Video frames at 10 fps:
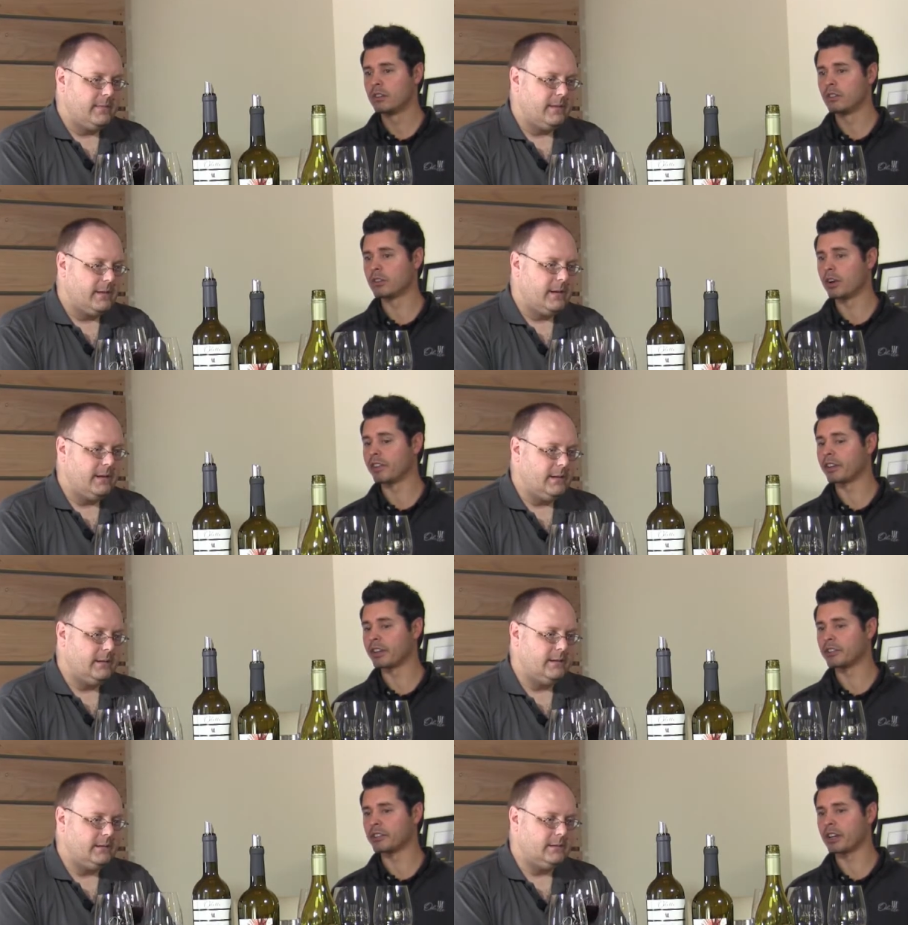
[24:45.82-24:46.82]
Speaker 1: So I think
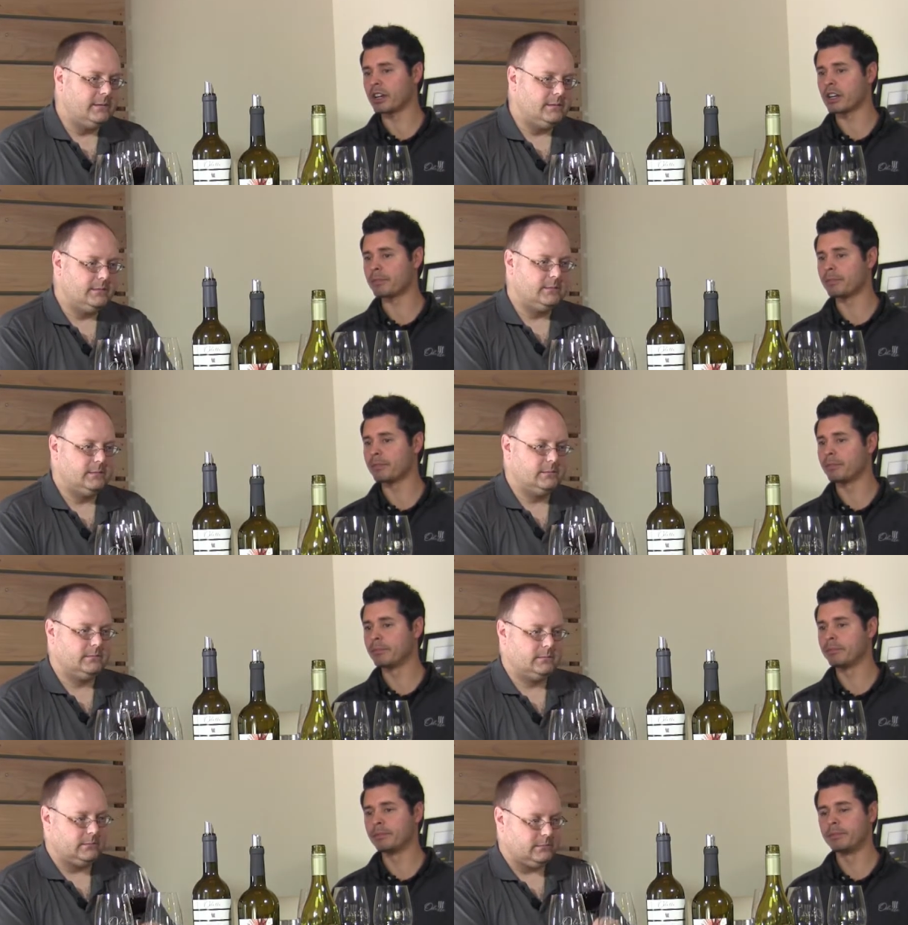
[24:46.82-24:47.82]
it
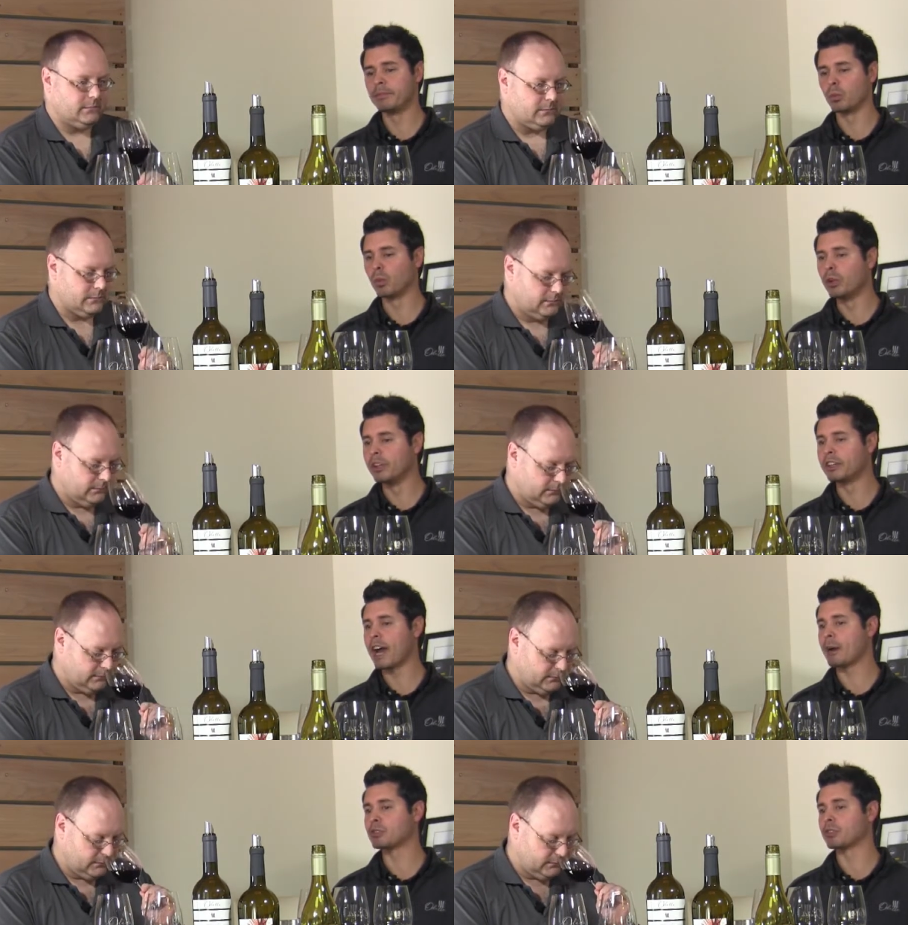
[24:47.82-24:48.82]
really
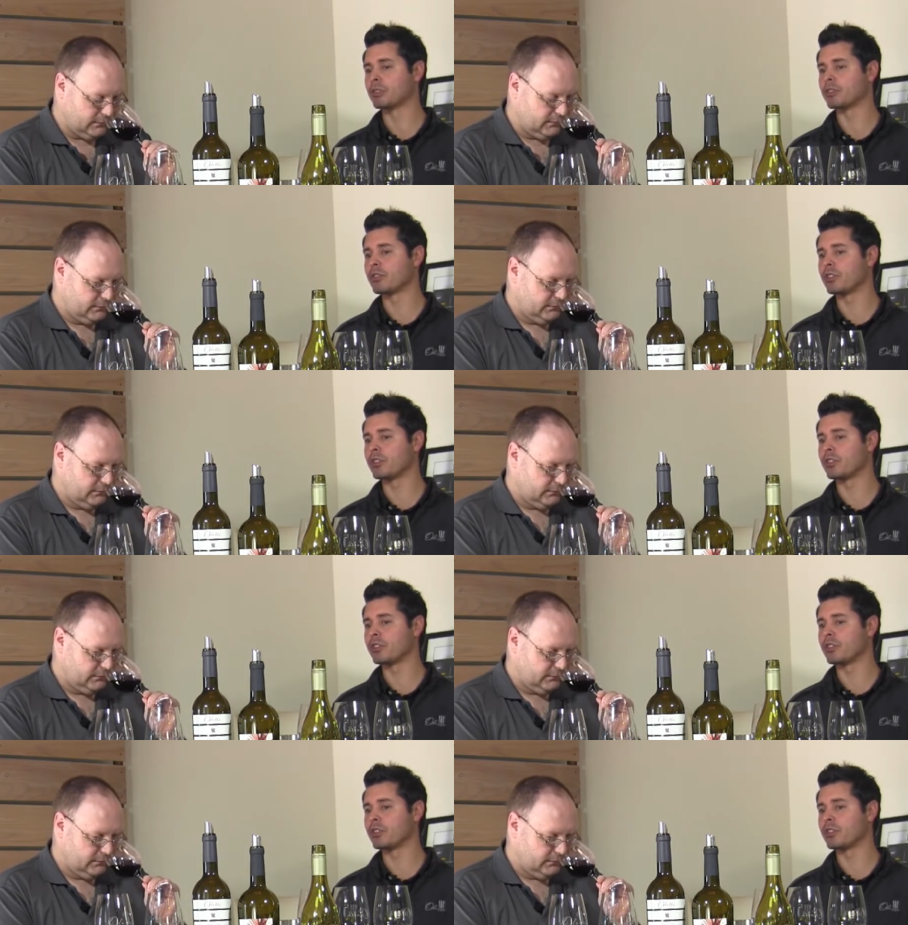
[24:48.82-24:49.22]
captures